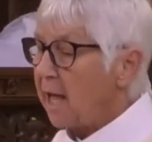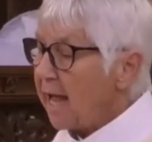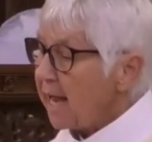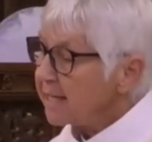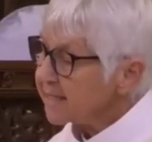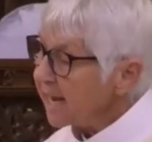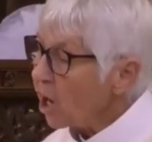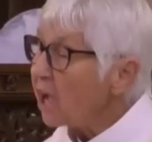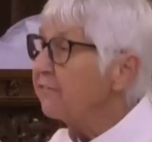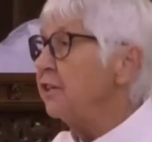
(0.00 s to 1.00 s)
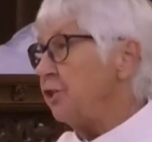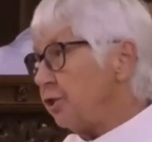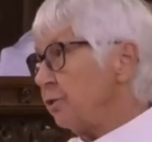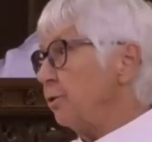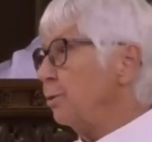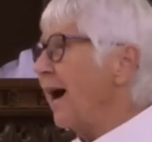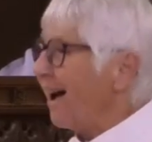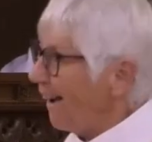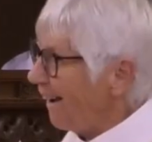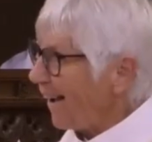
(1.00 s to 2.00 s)
As I often do,
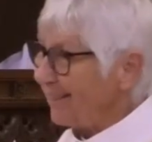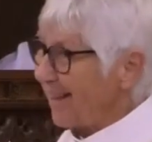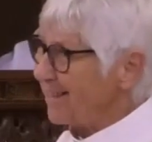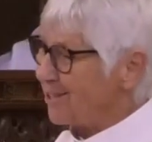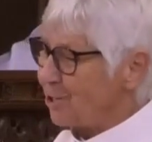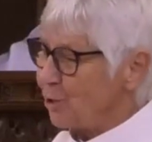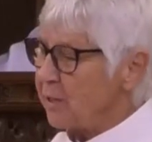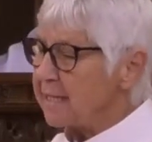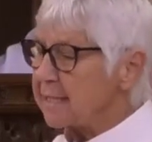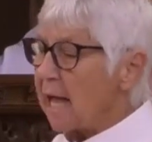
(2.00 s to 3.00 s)
I like to do this,